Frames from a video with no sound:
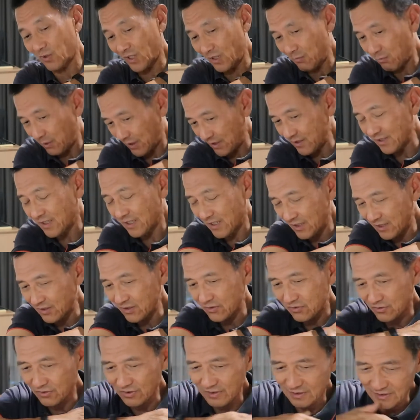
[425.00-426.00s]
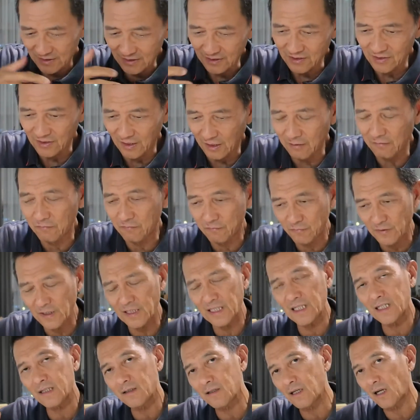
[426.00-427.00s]
away, but it's, it, I'm
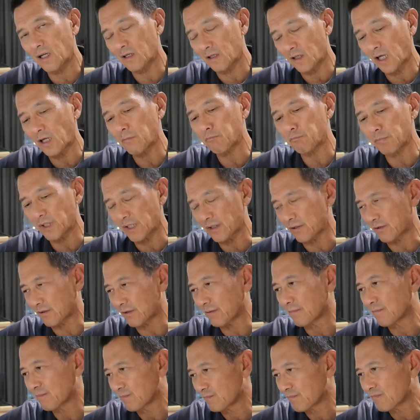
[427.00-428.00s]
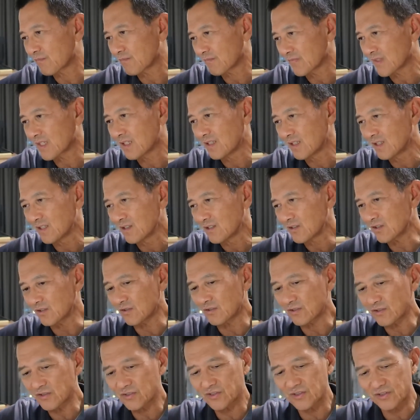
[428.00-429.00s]
feeling a lot better.
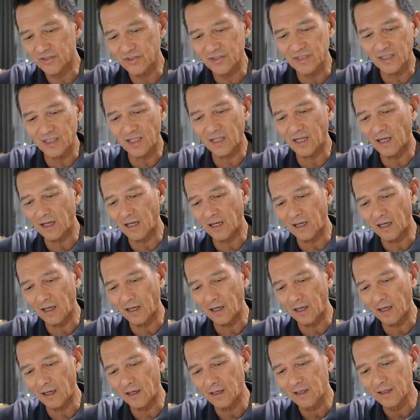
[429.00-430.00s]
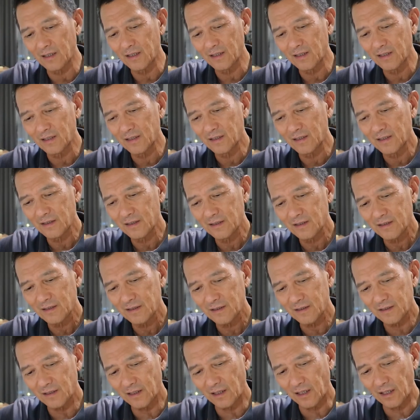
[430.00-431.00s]
So this is uh,
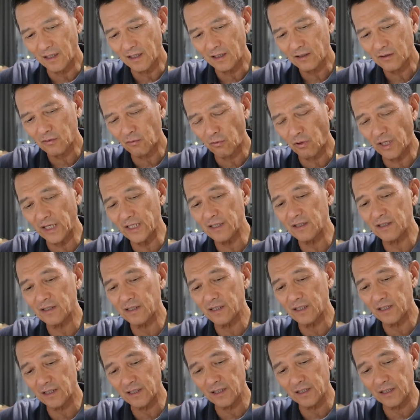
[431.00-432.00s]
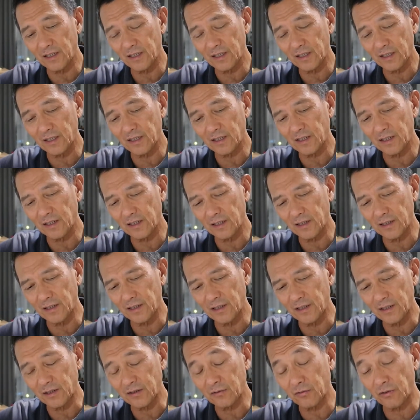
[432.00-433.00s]
uh quite uh,
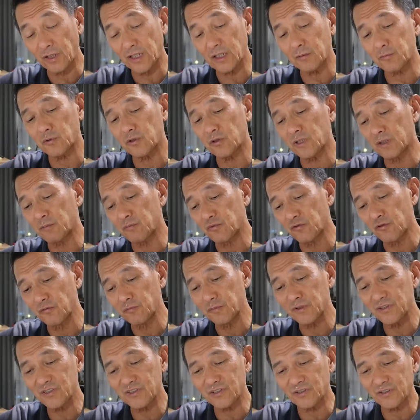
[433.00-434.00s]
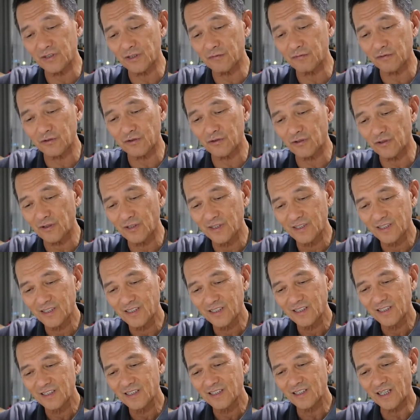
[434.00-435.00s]
an incredible improvement. So therefore,
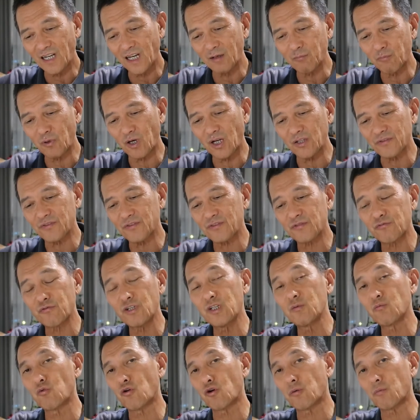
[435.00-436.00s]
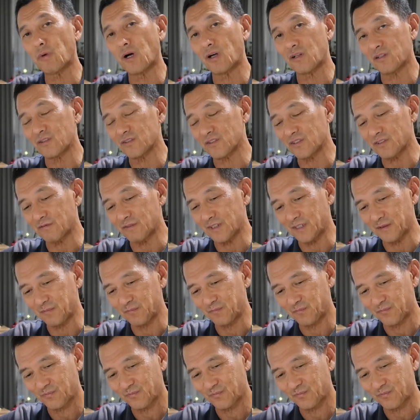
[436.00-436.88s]
I bought three more bottles of it.